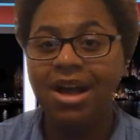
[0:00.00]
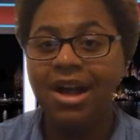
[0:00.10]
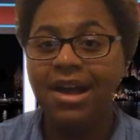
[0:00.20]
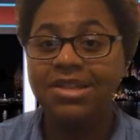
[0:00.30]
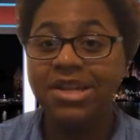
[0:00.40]

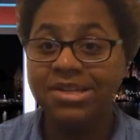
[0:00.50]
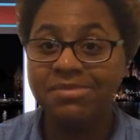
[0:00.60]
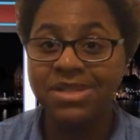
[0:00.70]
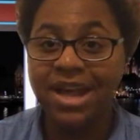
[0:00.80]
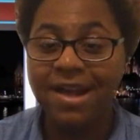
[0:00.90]
Uh, it took
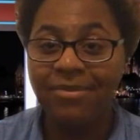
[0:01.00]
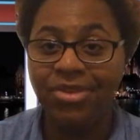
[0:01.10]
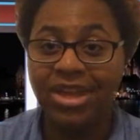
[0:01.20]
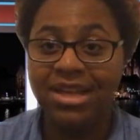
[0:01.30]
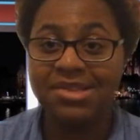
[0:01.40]
some
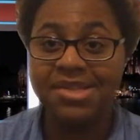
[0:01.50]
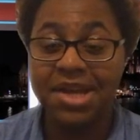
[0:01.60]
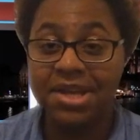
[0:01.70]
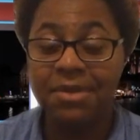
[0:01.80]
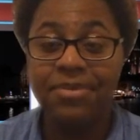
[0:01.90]
time to get it
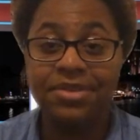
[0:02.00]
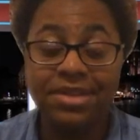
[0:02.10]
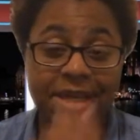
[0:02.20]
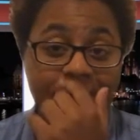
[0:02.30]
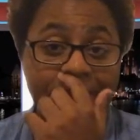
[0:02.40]
set up and
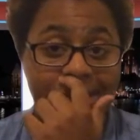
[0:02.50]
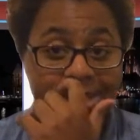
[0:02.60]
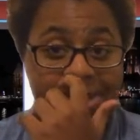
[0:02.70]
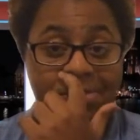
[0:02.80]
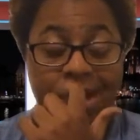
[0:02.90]
to get it
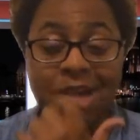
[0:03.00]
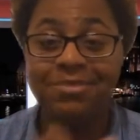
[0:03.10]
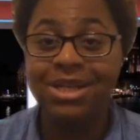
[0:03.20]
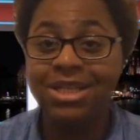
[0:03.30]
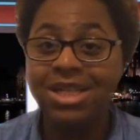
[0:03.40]
positioned
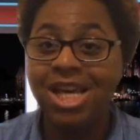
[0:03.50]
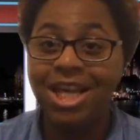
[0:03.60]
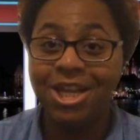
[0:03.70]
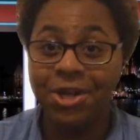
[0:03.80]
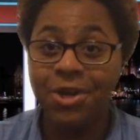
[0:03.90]
right, but
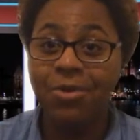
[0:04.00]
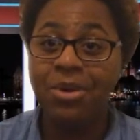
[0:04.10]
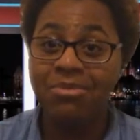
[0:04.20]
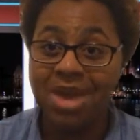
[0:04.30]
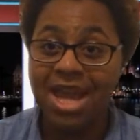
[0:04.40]
you know,
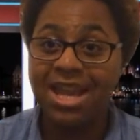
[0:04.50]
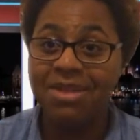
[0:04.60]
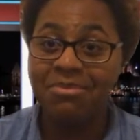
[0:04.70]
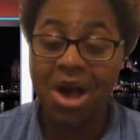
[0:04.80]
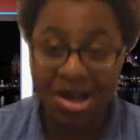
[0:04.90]
we made
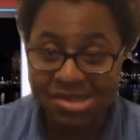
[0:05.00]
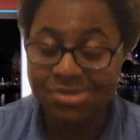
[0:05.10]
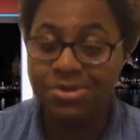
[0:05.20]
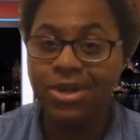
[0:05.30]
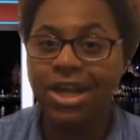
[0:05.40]
it
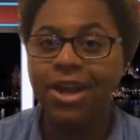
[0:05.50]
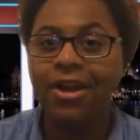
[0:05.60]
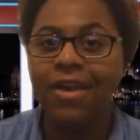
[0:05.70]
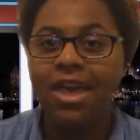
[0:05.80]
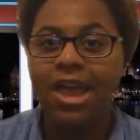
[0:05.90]
possible
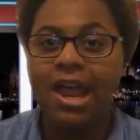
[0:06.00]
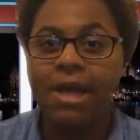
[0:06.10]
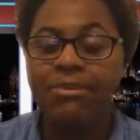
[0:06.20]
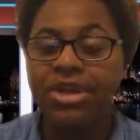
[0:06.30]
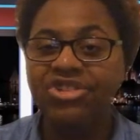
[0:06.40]
here.
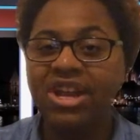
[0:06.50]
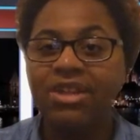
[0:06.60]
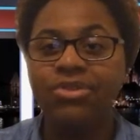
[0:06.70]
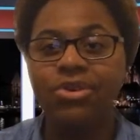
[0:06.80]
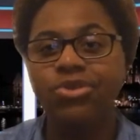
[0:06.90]
And big
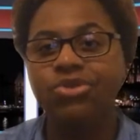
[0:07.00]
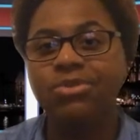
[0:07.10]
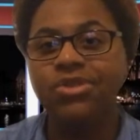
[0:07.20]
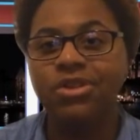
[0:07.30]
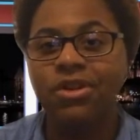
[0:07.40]
shout out to Whole
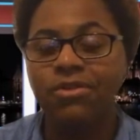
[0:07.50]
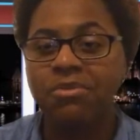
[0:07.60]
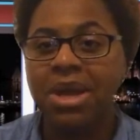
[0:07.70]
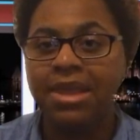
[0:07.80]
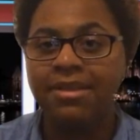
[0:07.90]
Stream Studios
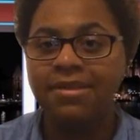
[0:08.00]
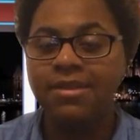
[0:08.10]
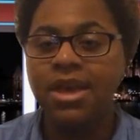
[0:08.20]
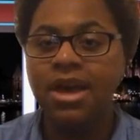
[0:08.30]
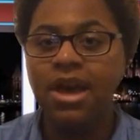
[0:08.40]
for making
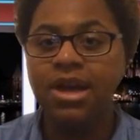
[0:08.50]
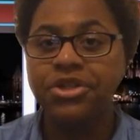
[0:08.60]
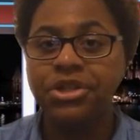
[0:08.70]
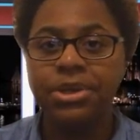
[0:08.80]
this uh,